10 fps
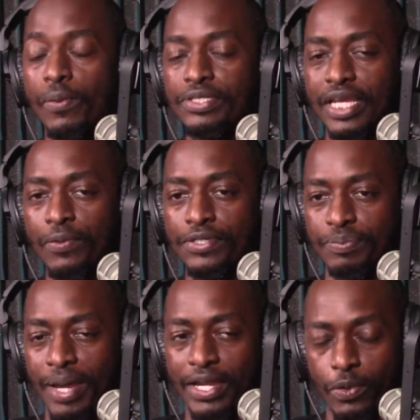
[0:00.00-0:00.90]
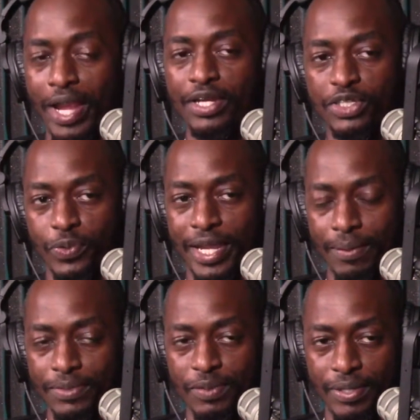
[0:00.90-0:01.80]
No, it was my great
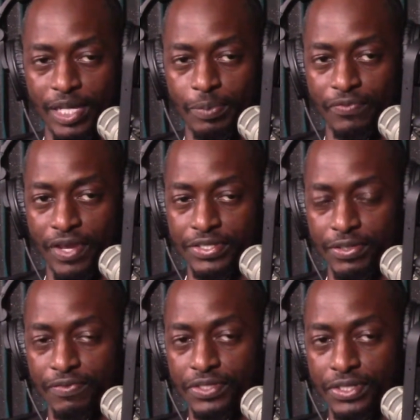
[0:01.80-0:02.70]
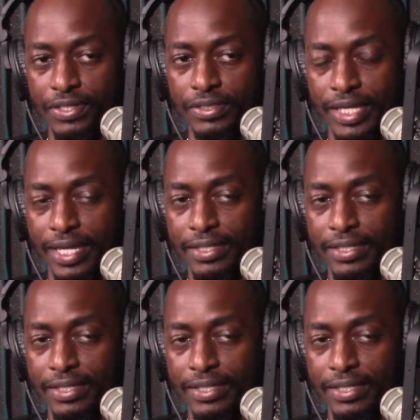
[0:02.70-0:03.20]
dream to be a professor for sure. Yeah.